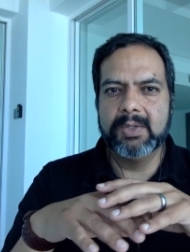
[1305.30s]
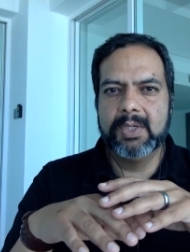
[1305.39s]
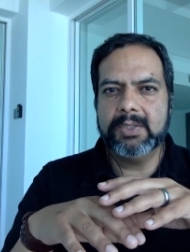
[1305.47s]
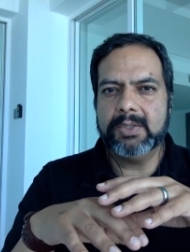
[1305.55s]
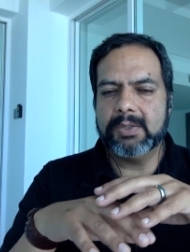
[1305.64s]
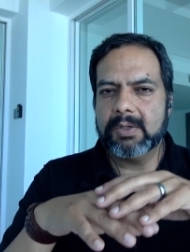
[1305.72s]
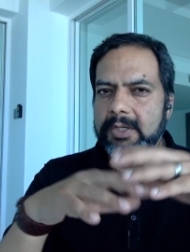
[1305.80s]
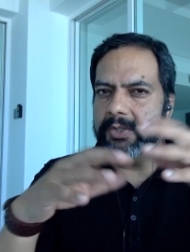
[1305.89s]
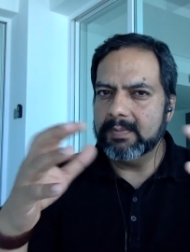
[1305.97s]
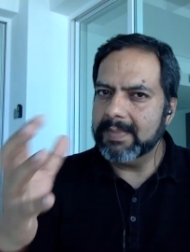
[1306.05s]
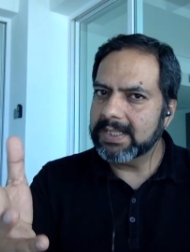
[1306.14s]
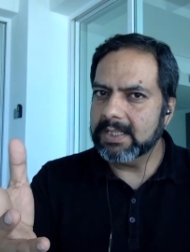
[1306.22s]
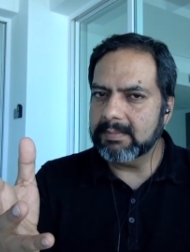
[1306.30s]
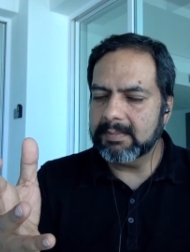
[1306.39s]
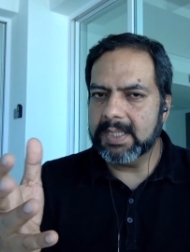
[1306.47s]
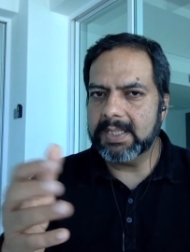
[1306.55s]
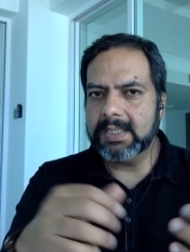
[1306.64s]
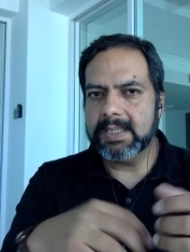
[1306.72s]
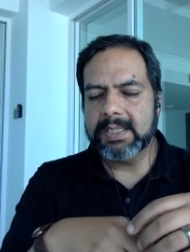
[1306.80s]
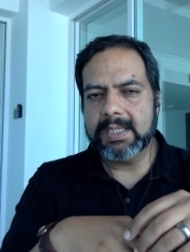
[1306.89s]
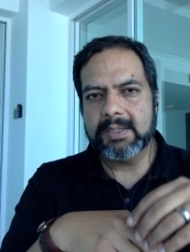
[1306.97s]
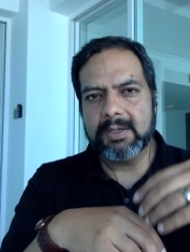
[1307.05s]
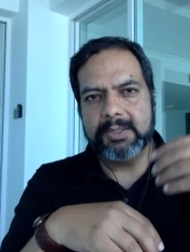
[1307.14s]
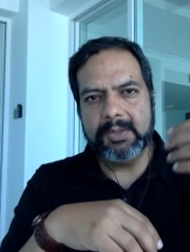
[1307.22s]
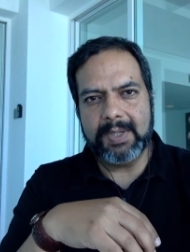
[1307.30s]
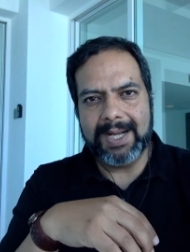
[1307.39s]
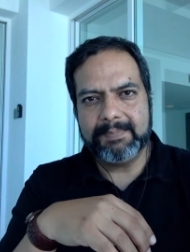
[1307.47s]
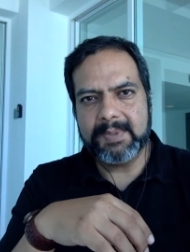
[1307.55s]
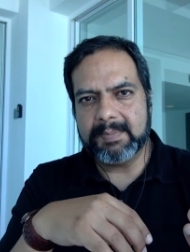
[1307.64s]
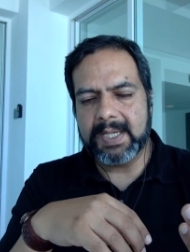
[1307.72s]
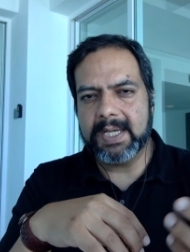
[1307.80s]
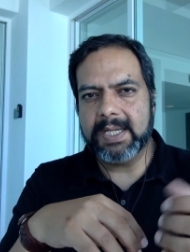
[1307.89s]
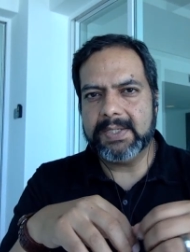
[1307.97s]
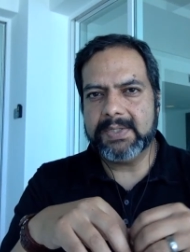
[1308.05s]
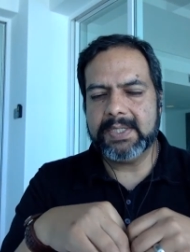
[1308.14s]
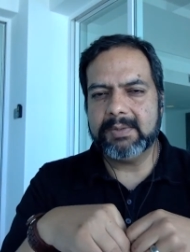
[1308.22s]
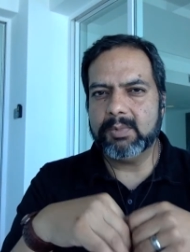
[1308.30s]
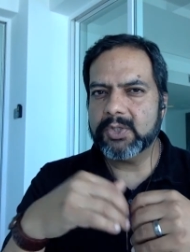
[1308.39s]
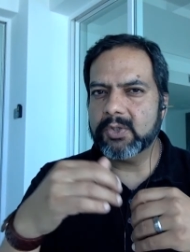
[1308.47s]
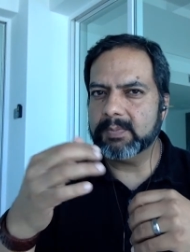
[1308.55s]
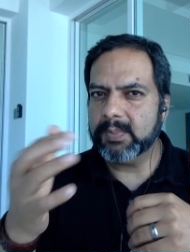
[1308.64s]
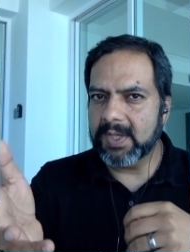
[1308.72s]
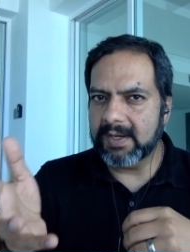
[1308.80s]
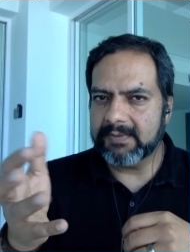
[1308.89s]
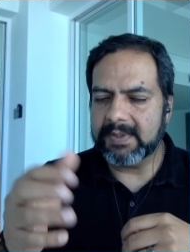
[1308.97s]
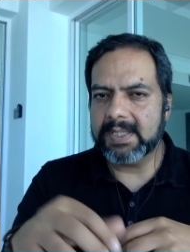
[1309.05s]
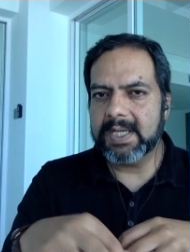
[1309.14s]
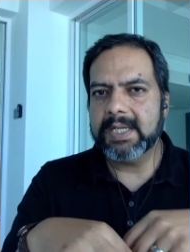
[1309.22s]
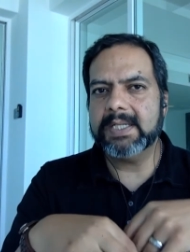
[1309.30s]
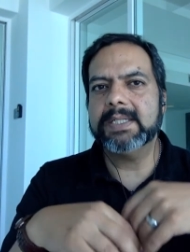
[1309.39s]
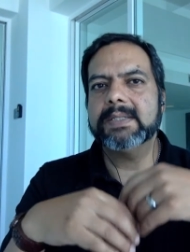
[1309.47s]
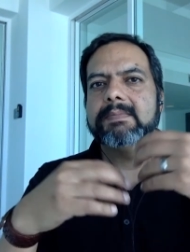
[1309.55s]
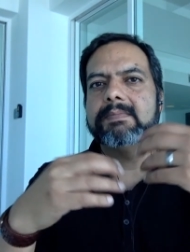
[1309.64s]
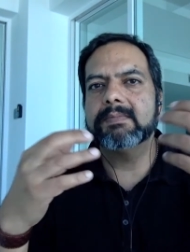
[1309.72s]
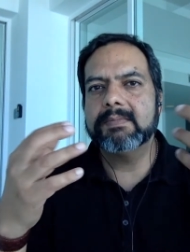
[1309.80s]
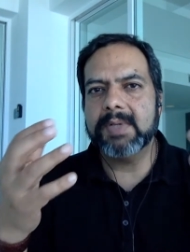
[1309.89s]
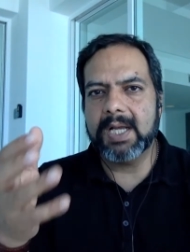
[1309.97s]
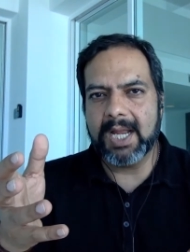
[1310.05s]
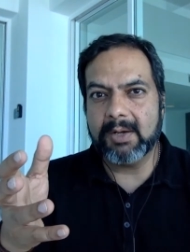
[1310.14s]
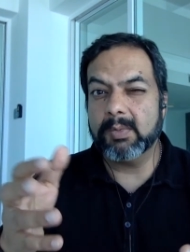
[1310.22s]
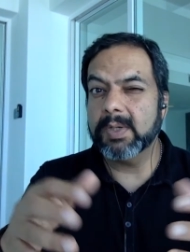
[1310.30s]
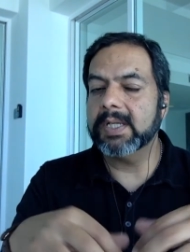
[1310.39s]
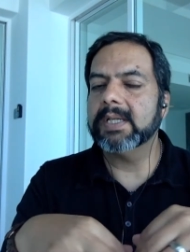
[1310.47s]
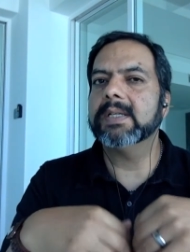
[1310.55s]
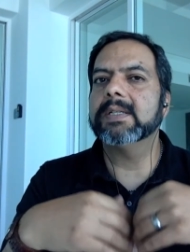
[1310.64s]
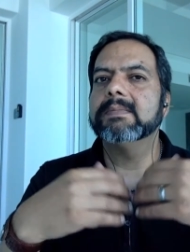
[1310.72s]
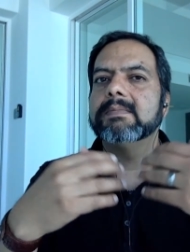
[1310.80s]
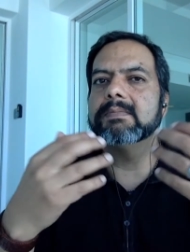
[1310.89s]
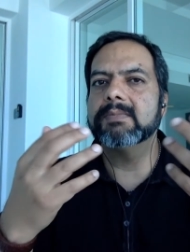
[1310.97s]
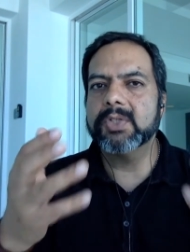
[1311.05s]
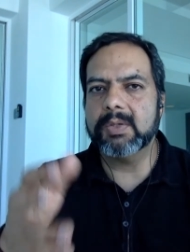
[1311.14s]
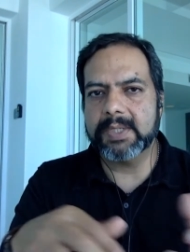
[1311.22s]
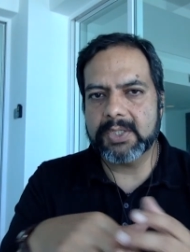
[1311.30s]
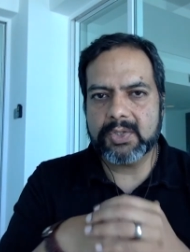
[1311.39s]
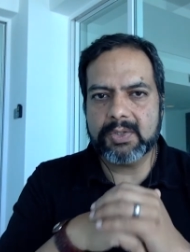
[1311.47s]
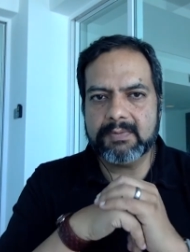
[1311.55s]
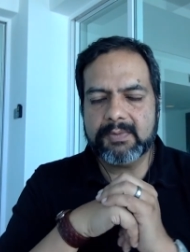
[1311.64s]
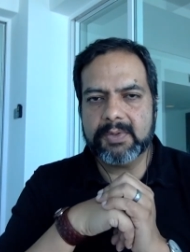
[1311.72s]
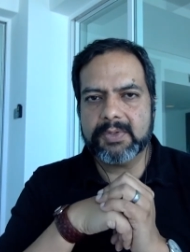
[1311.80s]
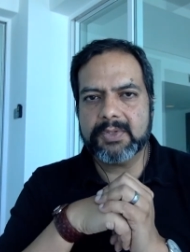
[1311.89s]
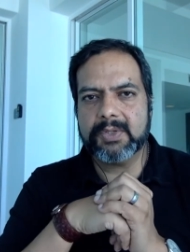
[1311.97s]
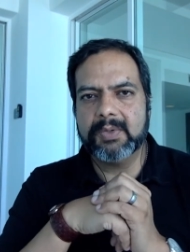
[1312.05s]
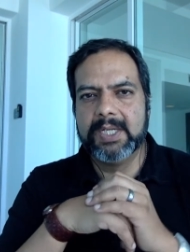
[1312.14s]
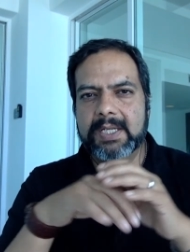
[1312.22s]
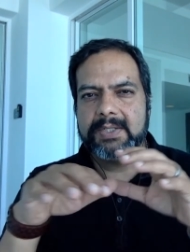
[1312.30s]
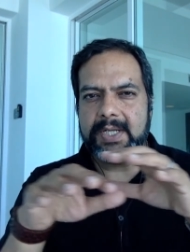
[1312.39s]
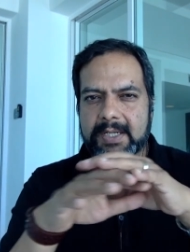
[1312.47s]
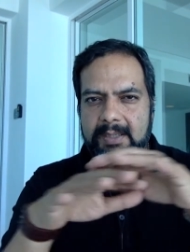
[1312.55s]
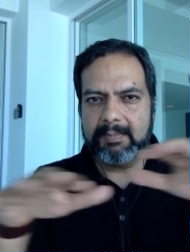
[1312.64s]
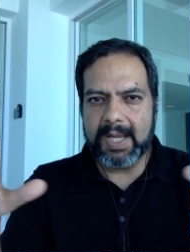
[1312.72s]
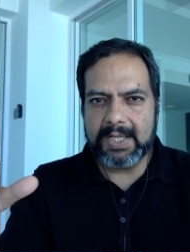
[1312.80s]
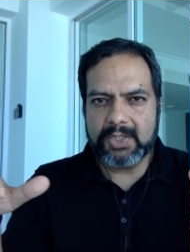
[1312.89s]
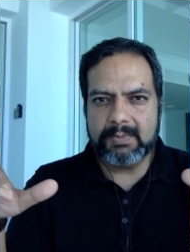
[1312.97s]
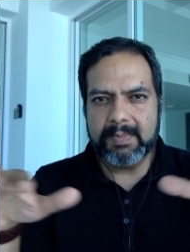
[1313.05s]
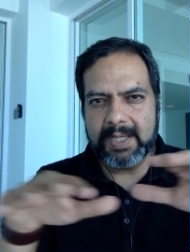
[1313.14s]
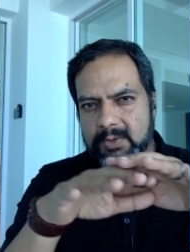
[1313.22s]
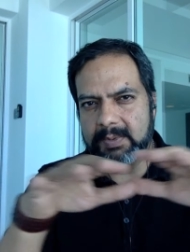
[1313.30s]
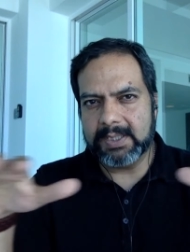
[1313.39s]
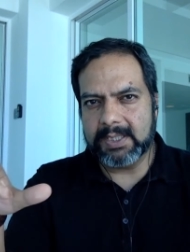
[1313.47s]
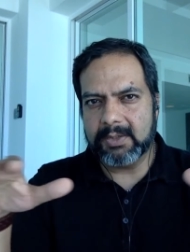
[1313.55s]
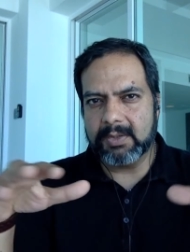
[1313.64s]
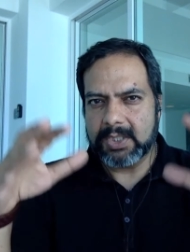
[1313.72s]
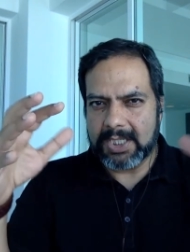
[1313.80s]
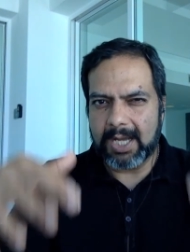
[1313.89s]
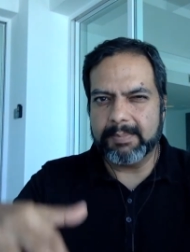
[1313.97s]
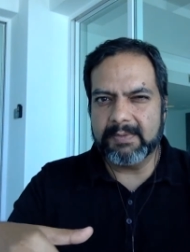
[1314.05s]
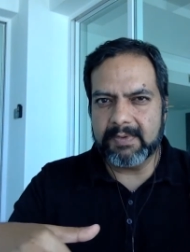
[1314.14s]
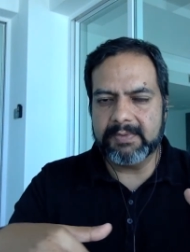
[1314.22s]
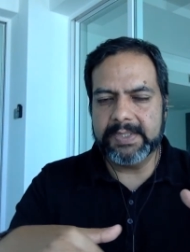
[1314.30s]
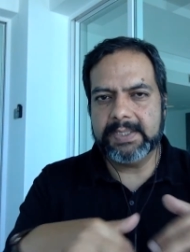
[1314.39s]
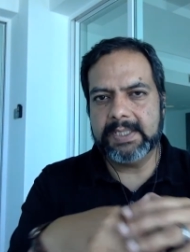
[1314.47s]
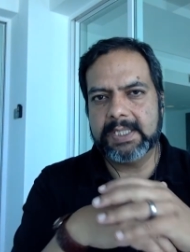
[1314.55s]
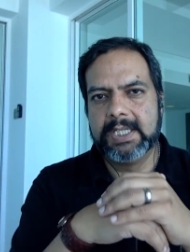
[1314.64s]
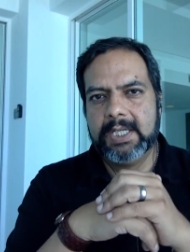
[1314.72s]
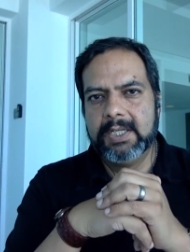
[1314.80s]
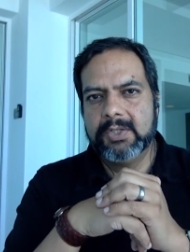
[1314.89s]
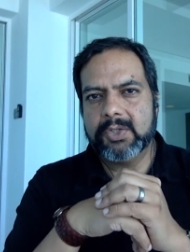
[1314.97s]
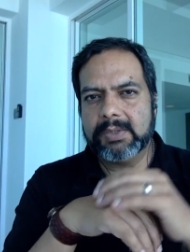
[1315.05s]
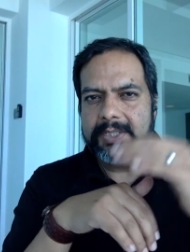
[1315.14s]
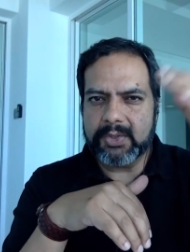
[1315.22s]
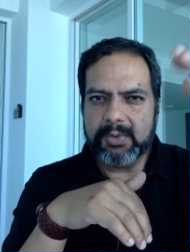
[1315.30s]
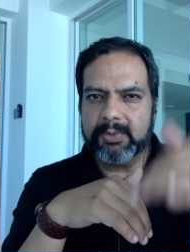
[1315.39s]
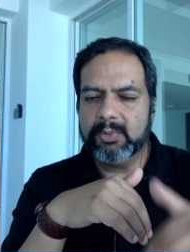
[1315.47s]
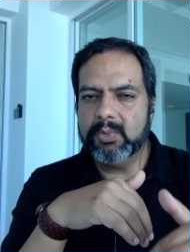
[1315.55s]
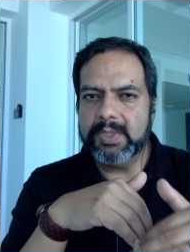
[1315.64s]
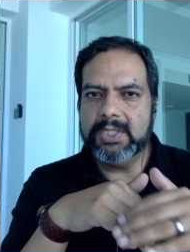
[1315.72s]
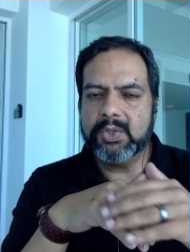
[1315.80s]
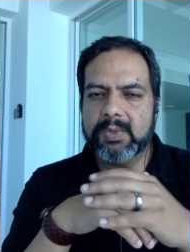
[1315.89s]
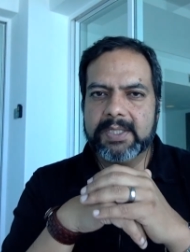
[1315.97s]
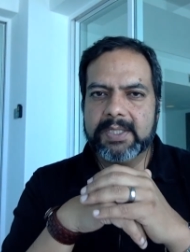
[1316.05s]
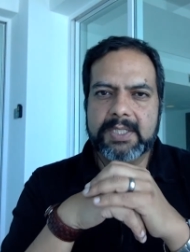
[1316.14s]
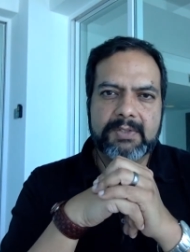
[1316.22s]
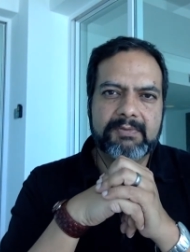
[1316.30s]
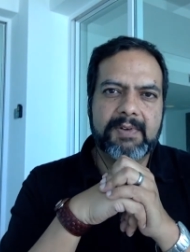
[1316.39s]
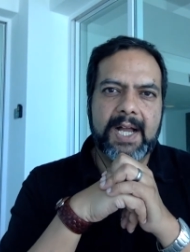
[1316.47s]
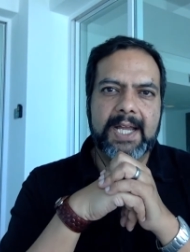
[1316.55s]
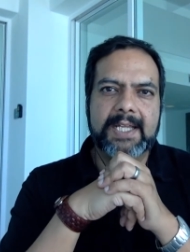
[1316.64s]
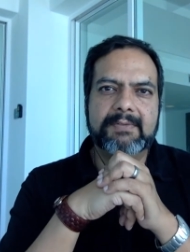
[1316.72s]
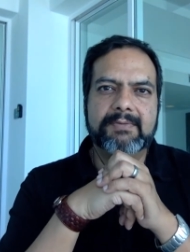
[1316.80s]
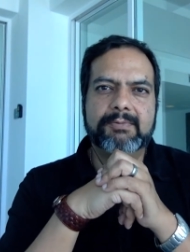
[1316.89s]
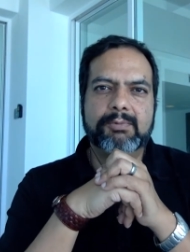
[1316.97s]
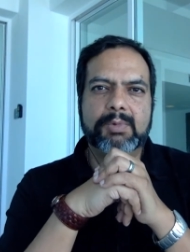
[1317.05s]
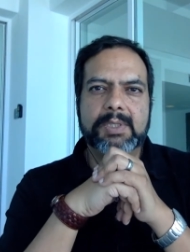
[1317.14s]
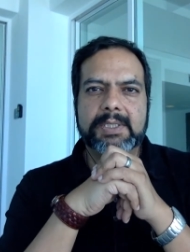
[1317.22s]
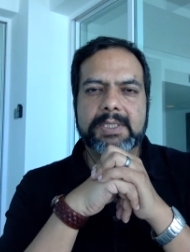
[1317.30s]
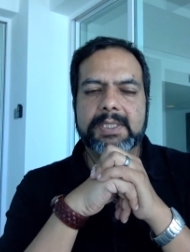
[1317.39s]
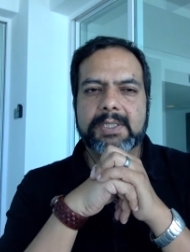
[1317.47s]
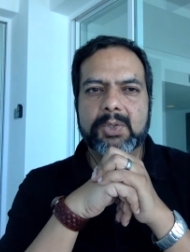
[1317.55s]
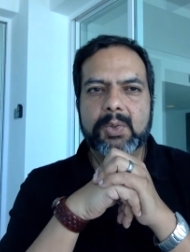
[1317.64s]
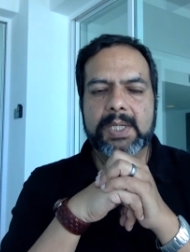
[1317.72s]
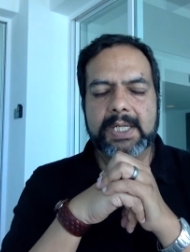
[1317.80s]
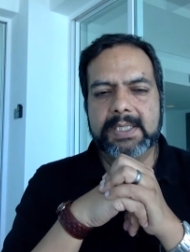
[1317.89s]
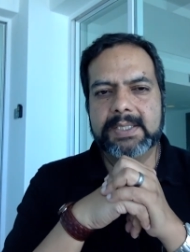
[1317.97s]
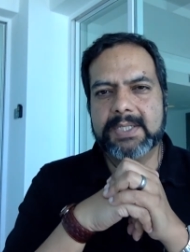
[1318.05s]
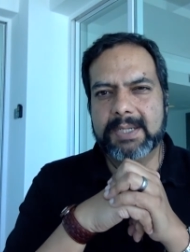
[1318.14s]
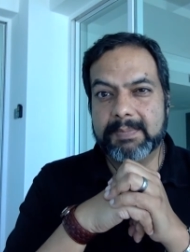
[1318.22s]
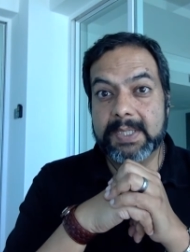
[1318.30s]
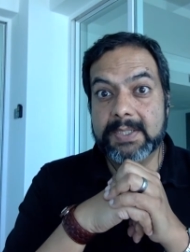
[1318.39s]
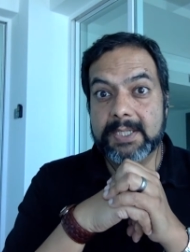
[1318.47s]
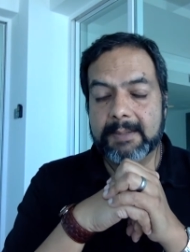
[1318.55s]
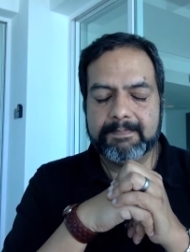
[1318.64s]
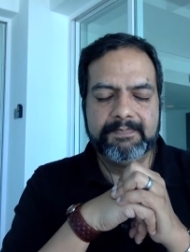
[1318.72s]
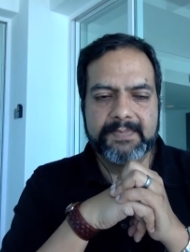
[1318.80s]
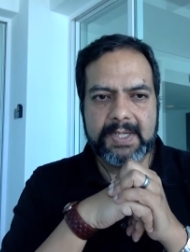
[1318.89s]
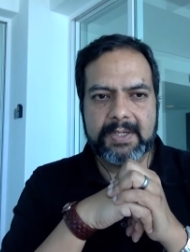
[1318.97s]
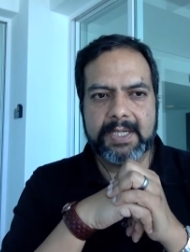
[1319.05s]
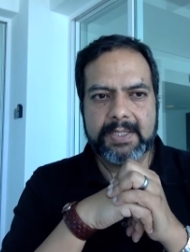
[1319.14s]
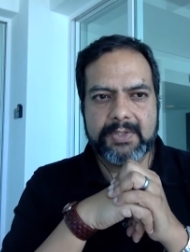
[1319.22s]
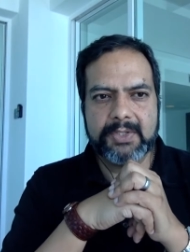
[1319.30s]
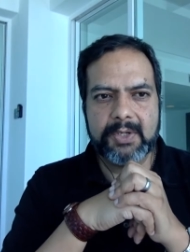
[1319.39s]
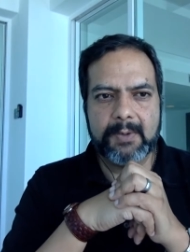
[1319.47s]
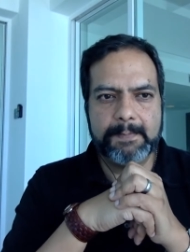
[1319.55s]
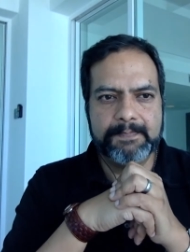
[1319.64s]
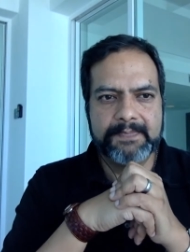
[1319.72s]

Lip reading: are you making money and are you optimized and what's your profit like and hiring and so on and so forth. So it's kind of the management layer on top of everything. So let's go through each one of these 5 really quick, step by step. All right, so